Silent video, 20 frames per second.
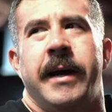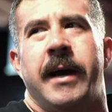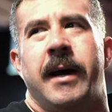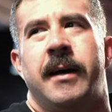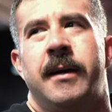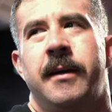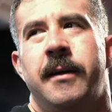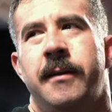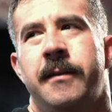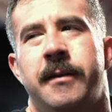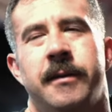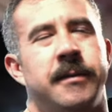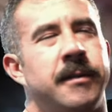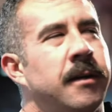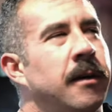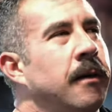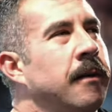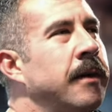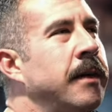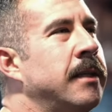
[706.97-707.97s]
Yeah. Those
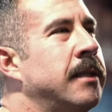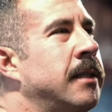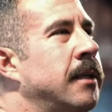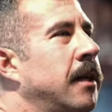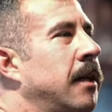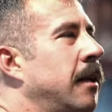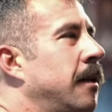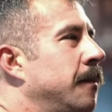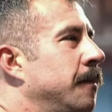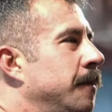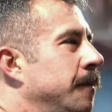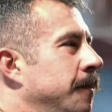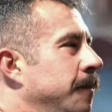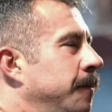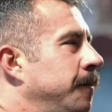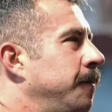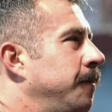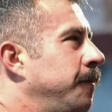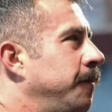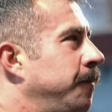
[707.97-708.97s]
are always
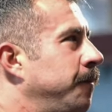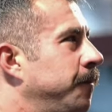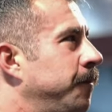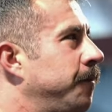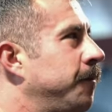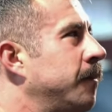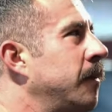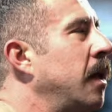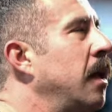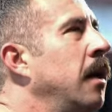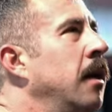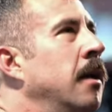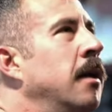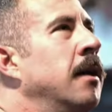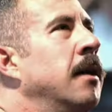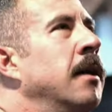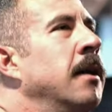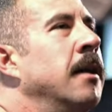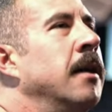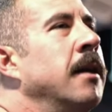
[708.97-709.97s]

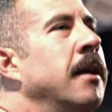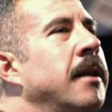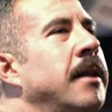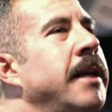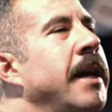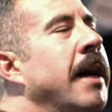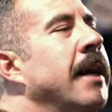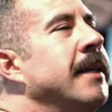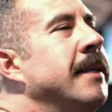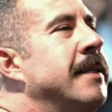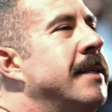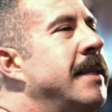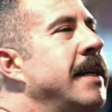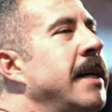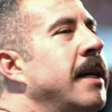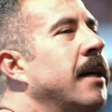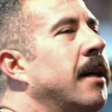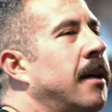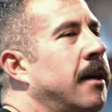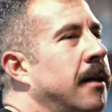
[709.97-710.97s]
the
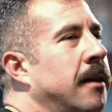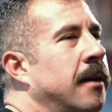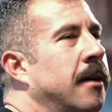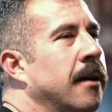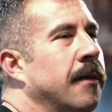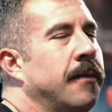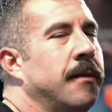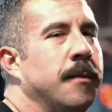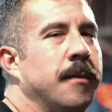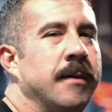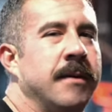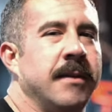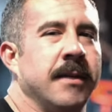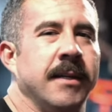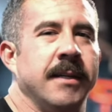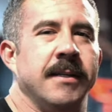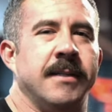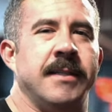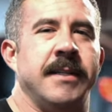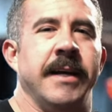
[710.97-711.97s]
idea of the
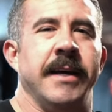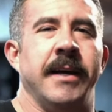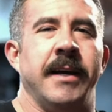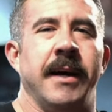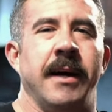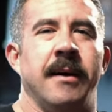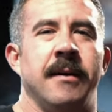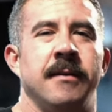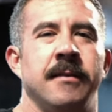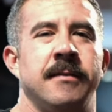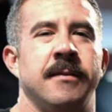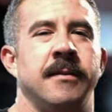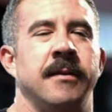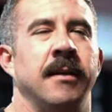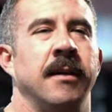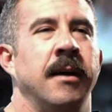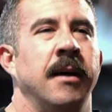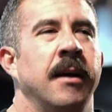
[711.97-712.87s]
Brazilian Steakhouse